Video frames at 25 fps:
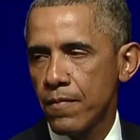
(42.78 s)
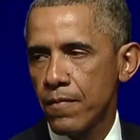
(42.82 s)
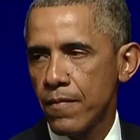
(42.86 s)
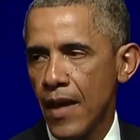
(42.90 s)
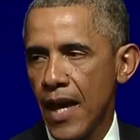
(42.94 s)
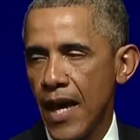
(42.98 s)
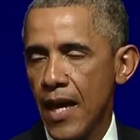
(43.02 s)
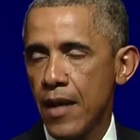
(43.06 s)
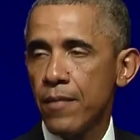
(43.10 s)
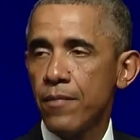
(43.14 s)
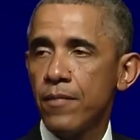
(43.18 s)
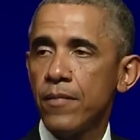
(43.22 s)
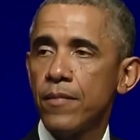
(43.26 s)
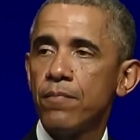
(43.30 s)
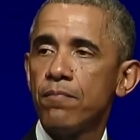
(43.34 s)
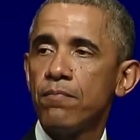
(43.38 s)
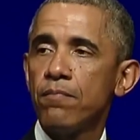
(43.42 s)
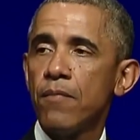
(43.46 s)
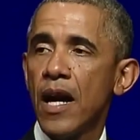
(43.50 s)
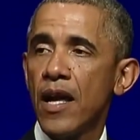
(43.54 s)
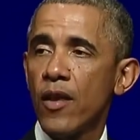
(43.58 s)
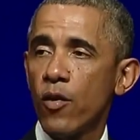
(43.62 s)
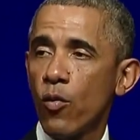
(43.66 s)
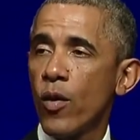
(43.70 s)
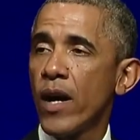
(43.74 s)
And
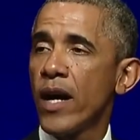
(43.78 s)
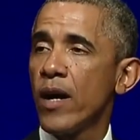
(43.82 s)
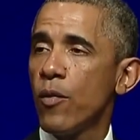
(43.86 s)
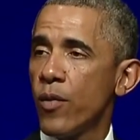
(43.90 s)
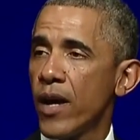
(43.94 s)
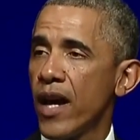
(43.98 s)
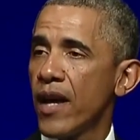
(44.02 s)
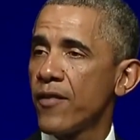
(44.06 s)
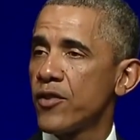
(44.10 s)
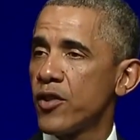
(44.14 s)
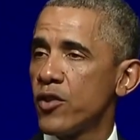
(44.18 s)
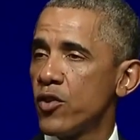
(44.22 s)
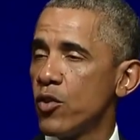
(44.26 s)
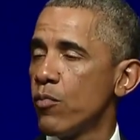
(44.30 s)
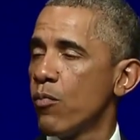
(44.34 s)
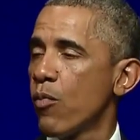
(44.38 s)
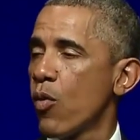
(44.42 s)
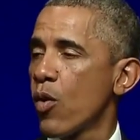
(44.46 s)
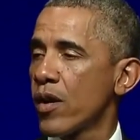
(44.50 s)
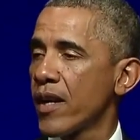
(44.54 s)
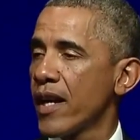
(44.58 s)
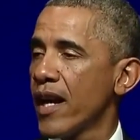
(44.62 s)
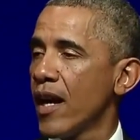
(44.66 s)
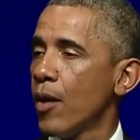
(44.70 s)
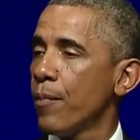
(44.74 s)
by the way, we have to do
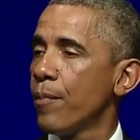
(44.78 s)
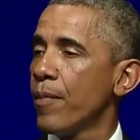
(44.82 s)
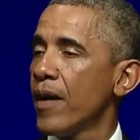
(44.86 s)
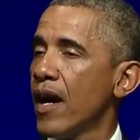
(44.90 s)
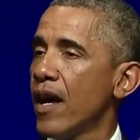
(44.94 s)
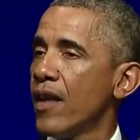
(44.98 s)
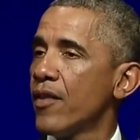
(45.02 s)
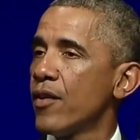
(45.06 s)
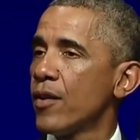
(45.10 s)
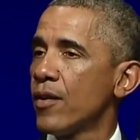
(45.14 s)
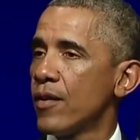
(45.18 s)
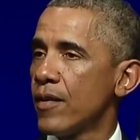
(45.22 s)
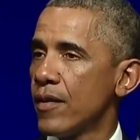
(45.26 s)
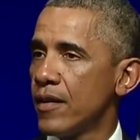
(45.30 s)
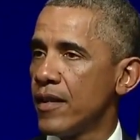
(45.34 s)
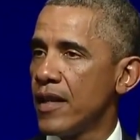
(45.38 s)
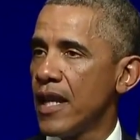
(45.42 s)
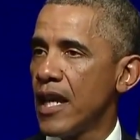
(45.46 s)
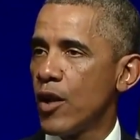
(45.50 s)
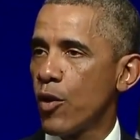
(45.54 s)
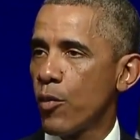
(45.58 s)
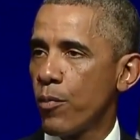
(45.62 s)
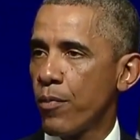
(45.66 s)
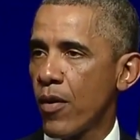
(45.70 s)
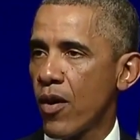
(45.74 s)
more to help other
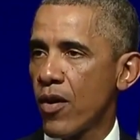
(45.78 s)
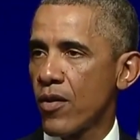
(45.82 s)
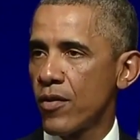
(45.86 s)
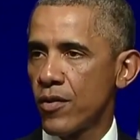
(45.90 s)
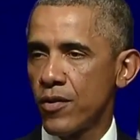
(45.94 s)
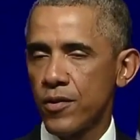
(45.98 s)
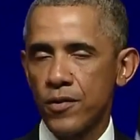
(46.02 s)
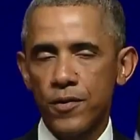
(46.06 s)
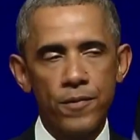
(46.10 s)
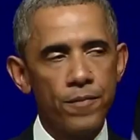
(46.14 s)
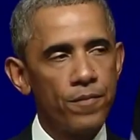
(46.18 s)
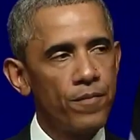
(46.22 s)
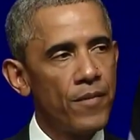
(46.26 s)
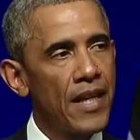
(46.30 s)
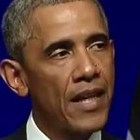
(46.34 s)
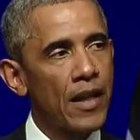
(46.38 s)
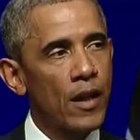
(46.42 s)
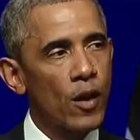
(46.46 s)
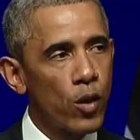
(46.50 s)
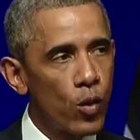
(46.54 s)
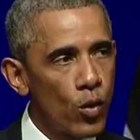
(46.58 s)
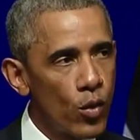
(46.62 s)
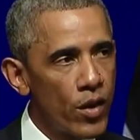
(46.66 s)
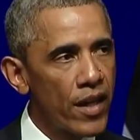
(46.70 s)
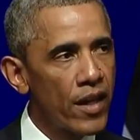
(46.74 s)
NATO partners,
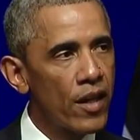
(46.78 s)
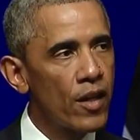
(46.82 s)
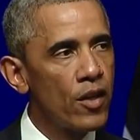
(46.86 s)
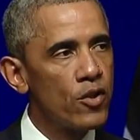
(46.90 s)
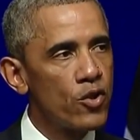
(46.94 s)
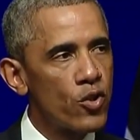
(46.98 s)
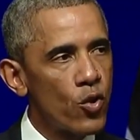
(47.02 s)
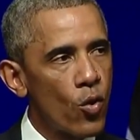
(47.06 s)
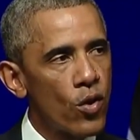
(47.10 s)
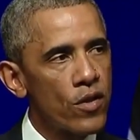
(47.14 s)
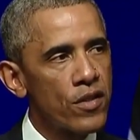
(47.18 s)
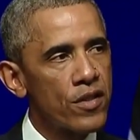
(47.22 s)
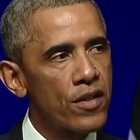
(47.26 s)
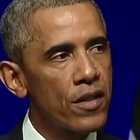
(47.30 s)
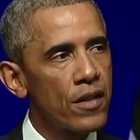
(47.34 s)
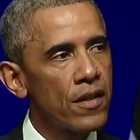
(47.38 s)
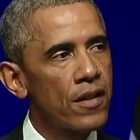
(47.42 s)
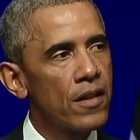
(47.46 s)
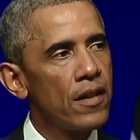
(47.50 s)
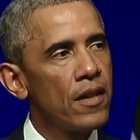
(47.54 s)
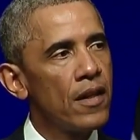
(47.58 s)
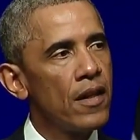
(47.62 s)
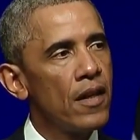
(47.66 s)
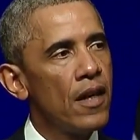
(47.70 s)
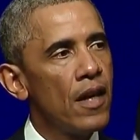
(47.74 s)
including Georgia
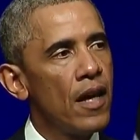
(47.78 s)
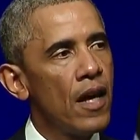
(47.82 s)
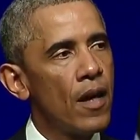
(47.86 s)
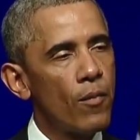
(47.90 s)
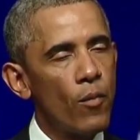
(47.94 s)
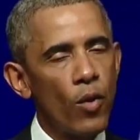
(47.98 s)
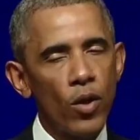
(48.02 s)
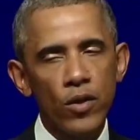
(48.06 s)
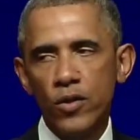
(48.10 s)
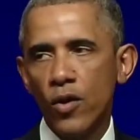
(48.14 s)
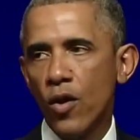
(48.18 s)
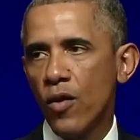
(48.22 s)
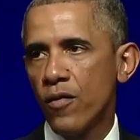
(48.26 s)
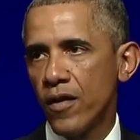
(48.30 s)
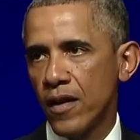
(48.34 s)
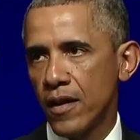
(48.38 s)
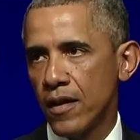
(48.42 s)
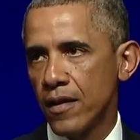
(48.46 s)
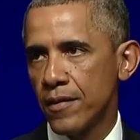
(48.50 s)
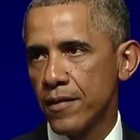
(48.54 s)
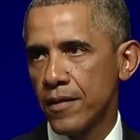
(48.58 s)
and Moldova,